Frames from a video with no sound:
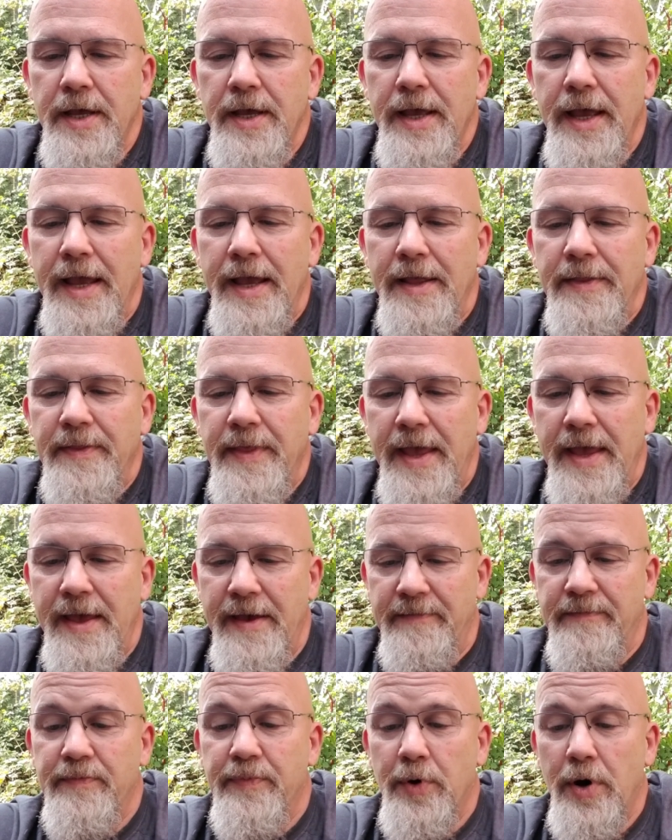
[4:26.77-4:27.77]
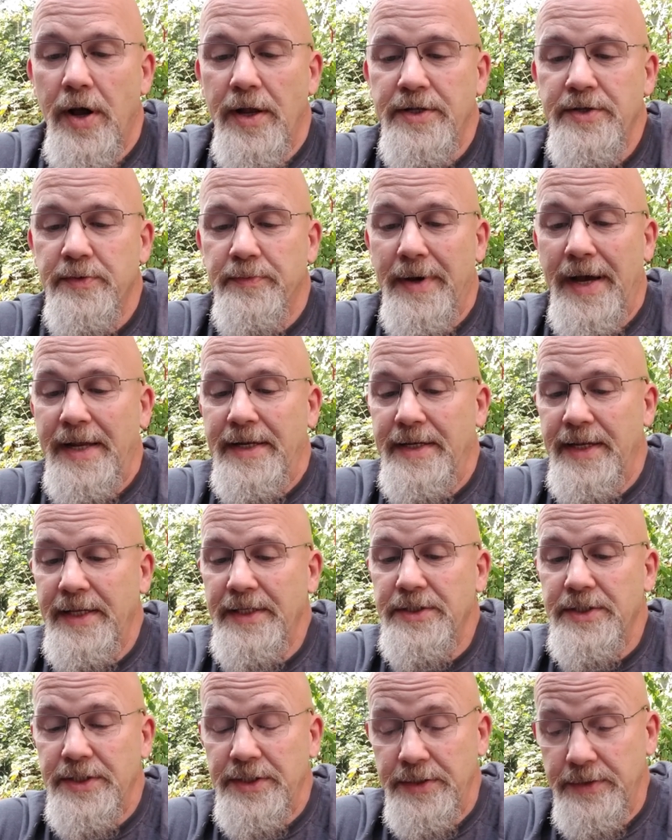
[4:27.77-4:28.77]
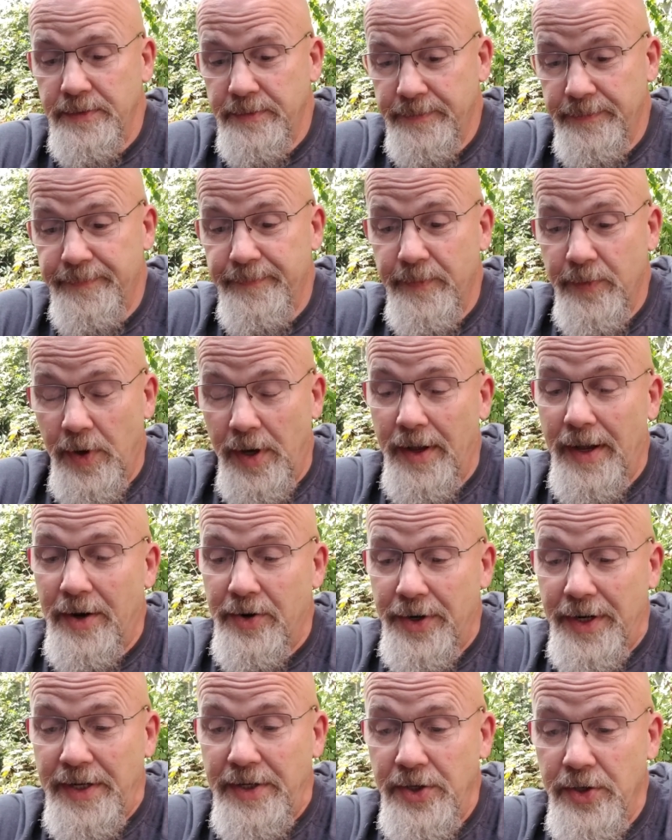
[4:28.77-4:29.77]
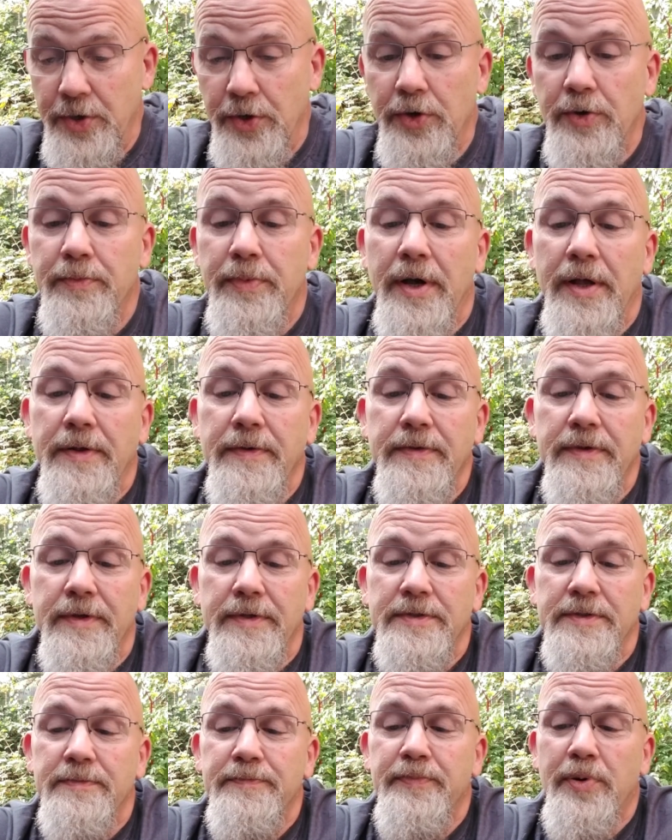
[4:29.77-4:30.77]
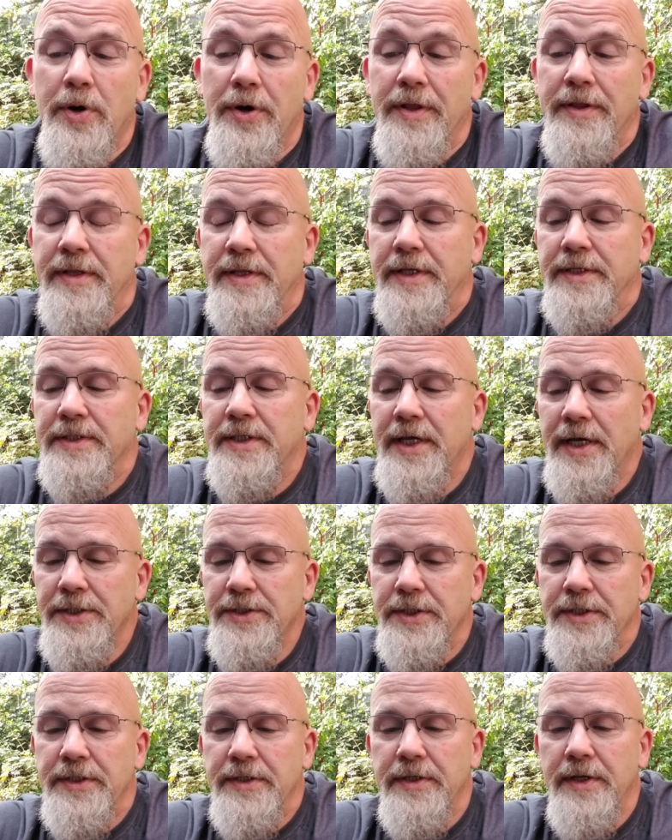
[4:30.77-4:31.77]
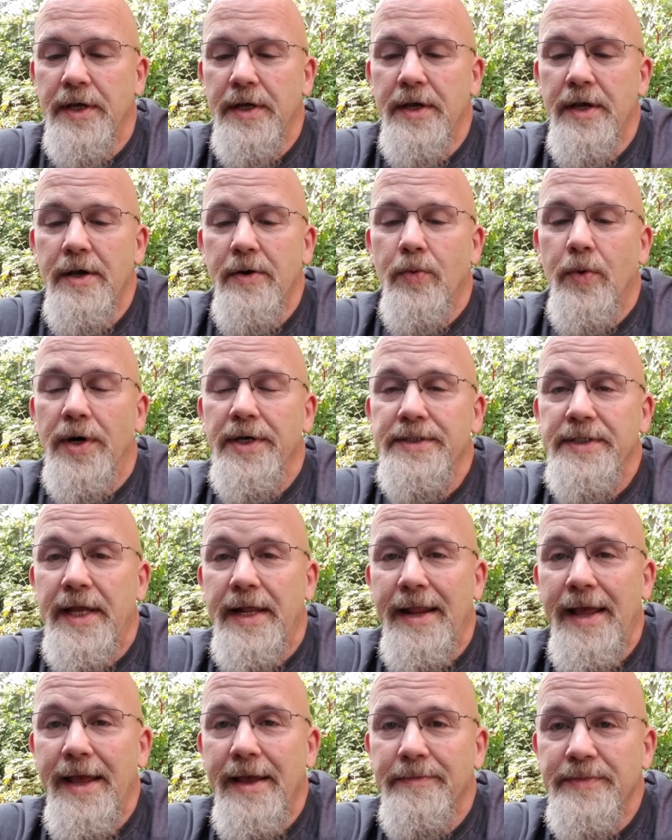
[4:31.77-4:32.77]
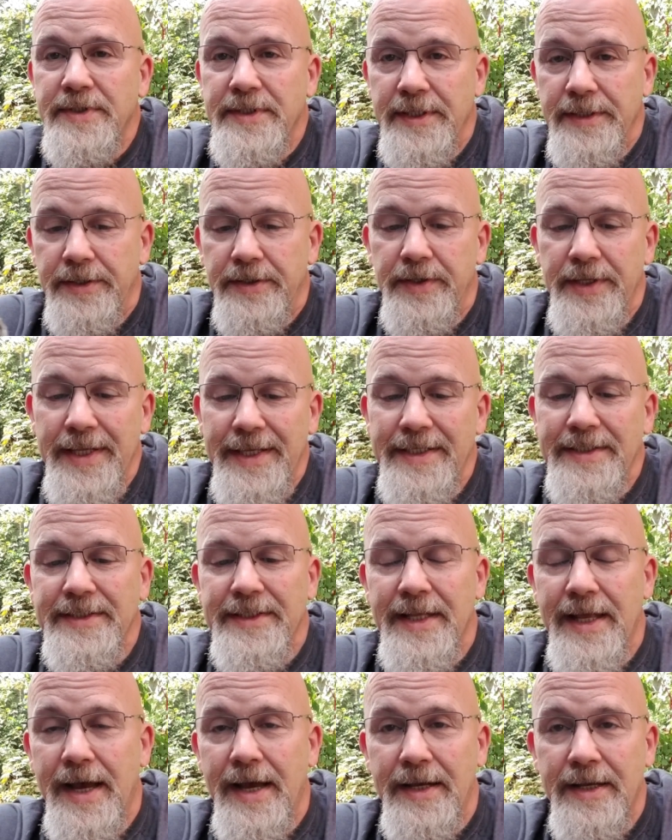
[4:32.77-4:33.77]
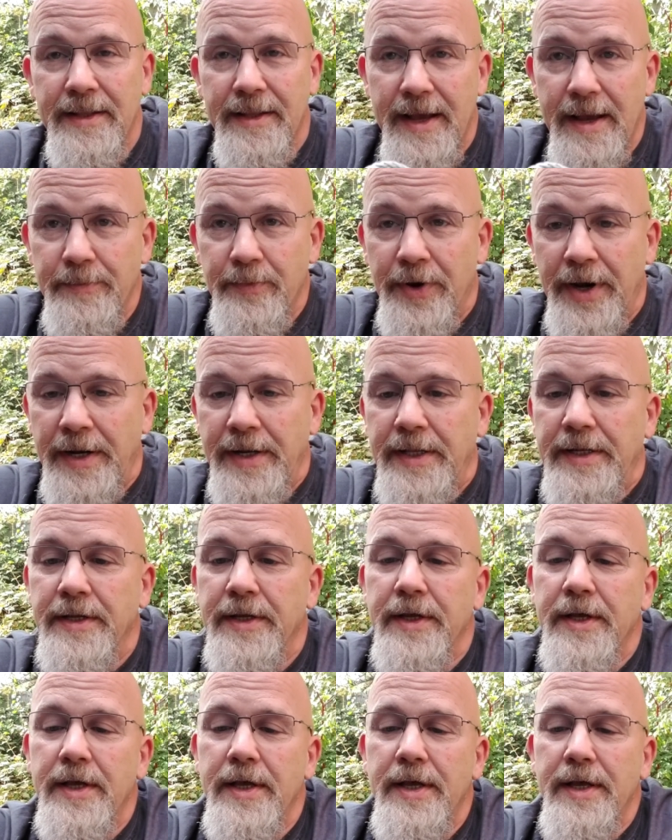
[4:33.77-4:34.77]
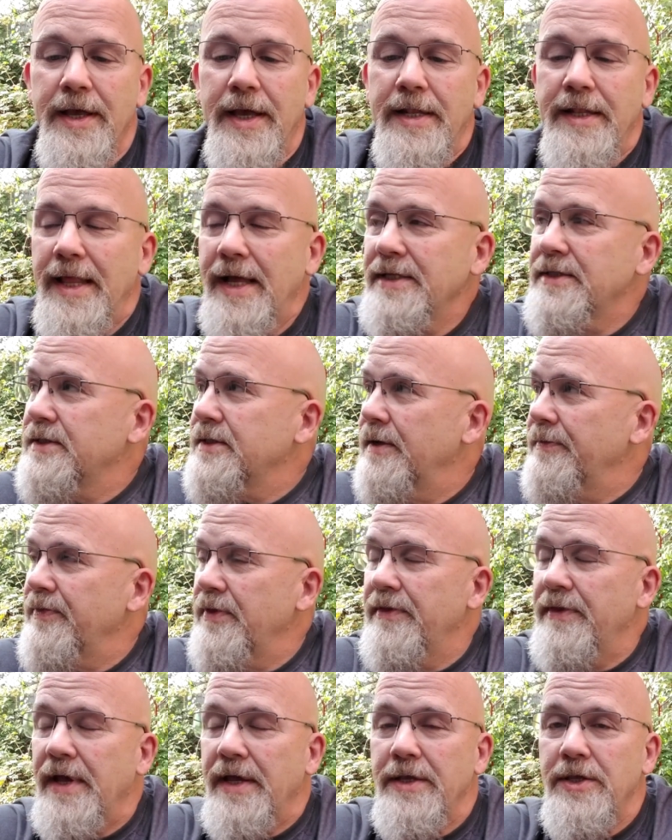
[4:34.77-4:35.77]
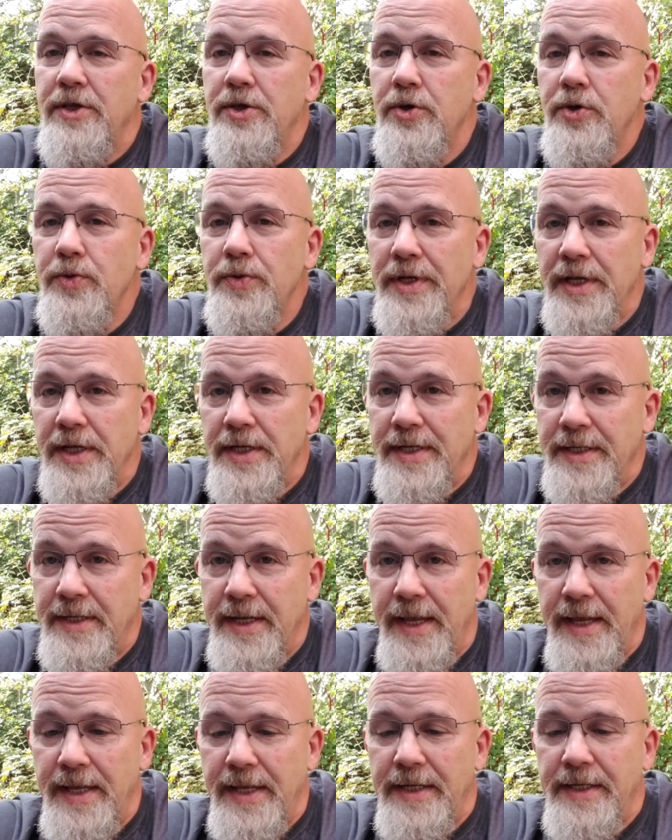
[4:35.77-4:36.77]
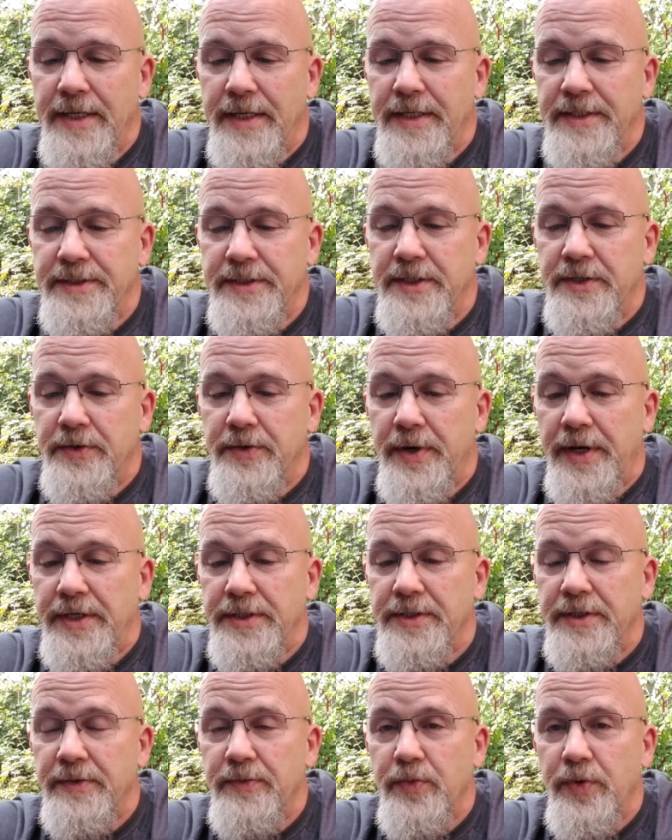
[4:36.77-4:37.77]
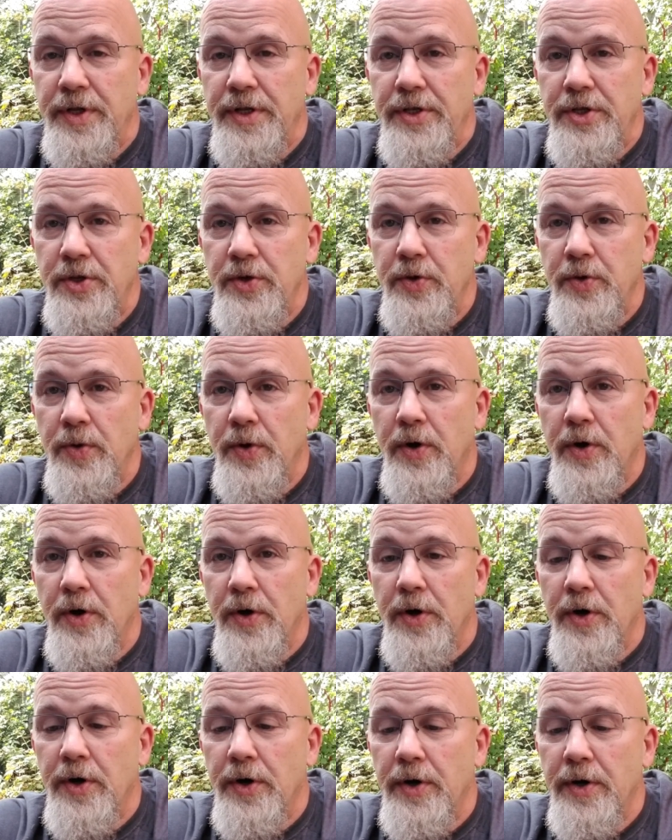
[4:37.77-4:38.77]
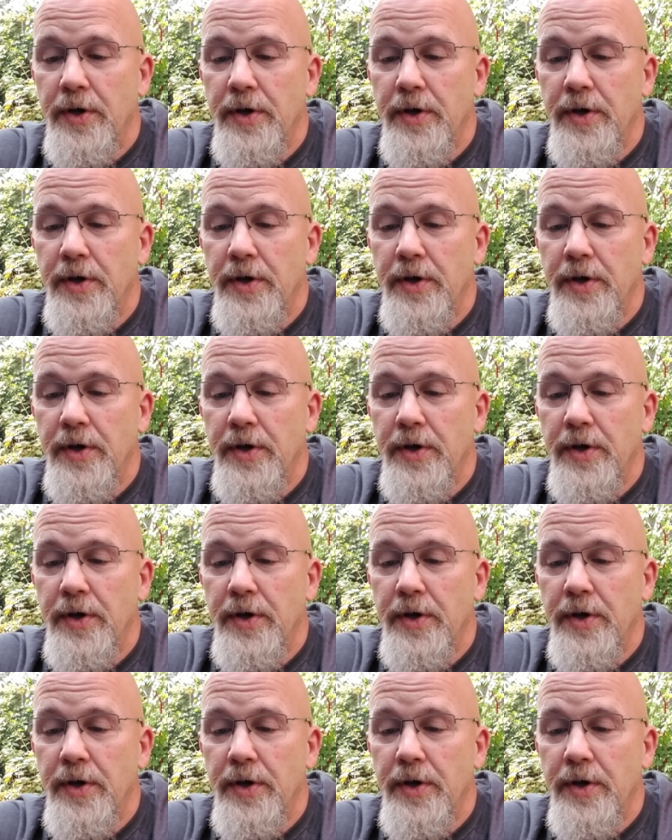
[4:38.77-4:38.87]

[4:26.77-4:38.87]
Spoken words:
And they have brought to my attention, well, I already knew, but that's part of the discussion, was that Amsteel is not climb rated. And that's something that you need to take into consideration when you are